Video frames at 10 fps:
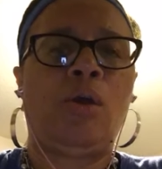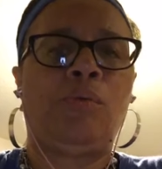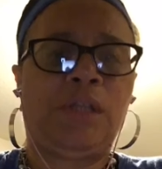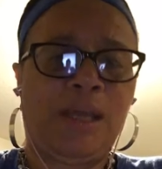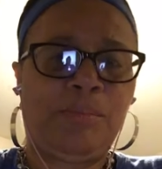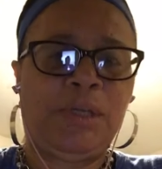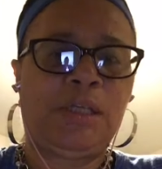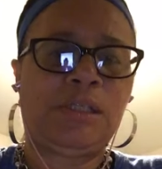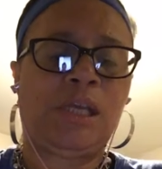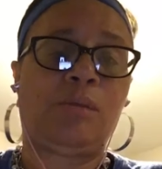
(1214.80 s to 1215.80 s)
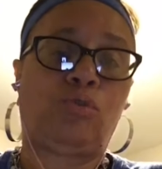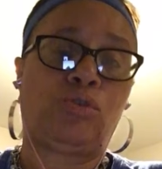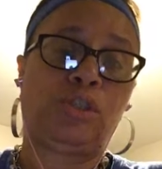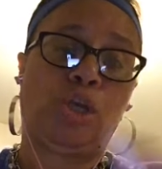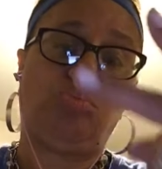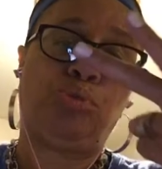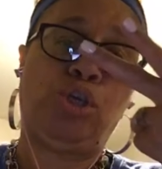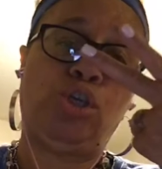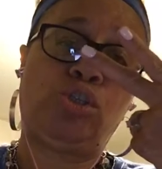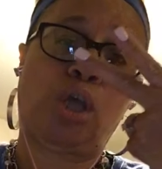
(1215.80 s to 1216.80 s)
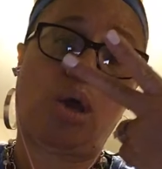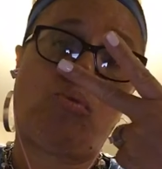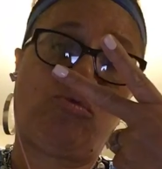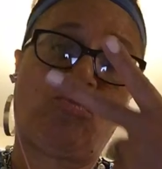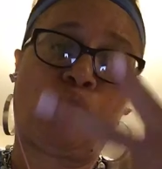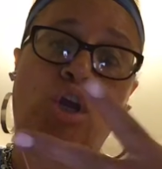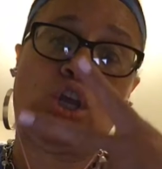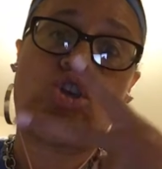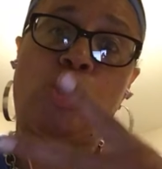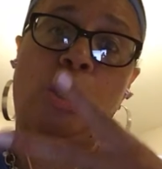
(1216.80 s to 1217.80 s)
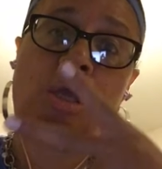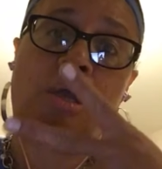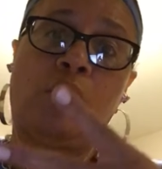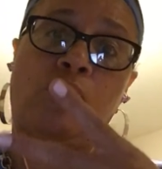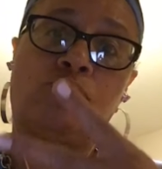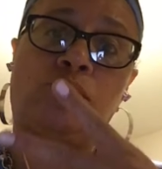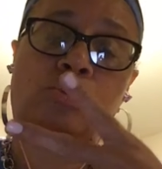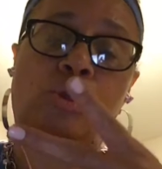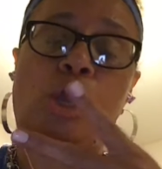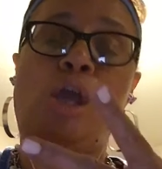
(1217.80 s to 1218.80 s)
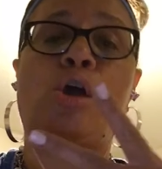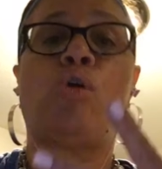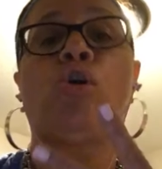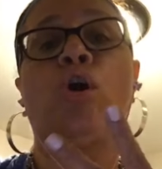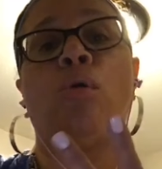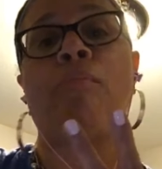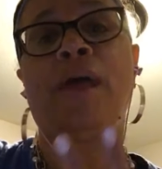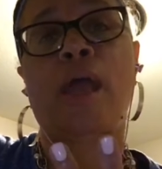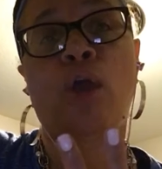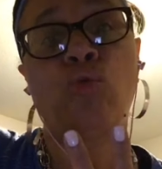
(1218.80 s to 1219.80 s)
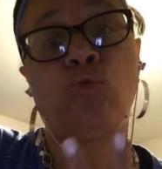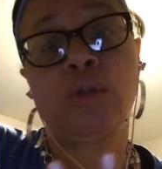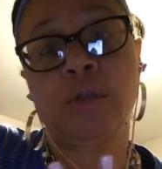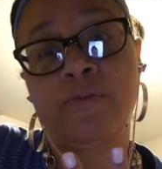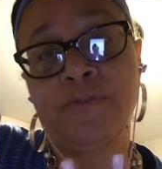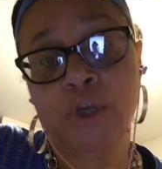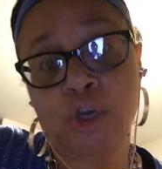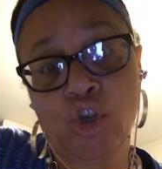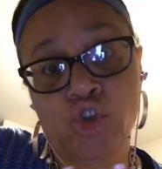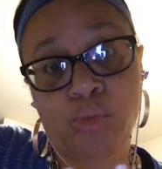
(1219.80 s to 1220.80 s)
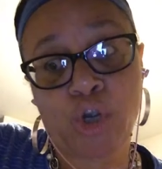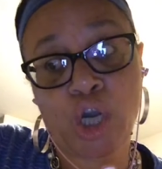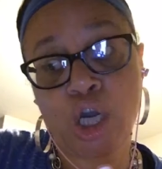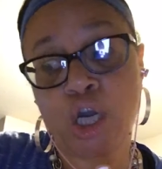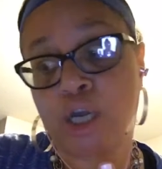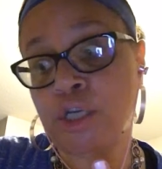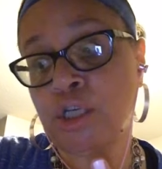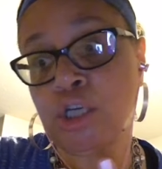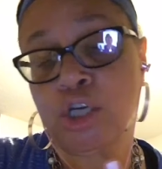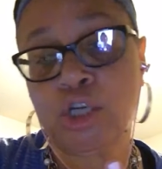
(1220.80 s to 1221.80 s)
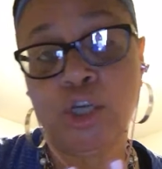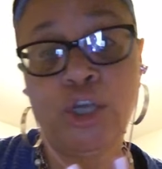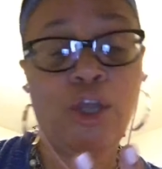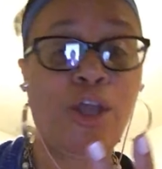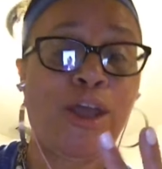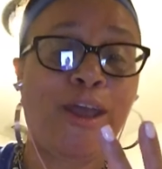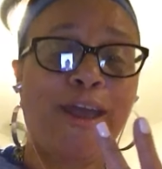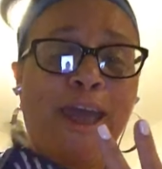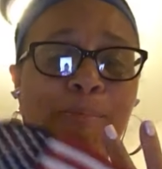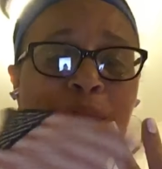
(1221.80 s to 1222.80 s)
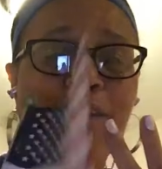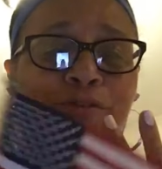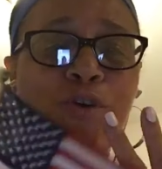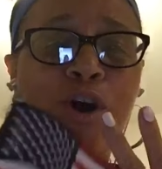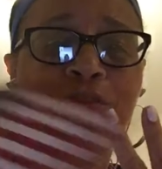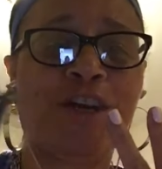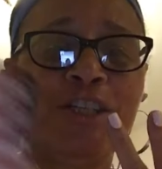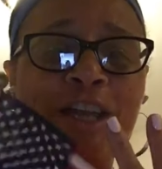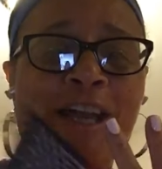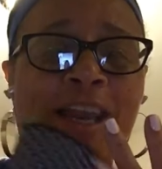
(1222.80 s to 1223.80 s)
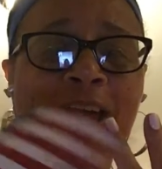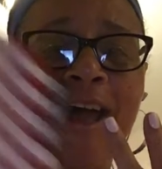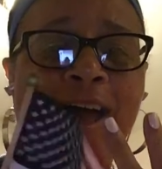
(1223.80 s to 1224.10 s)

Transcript: with that being said, I'm going to say peace out for right now. And I'll come back with the finished product. Happy 4th of July!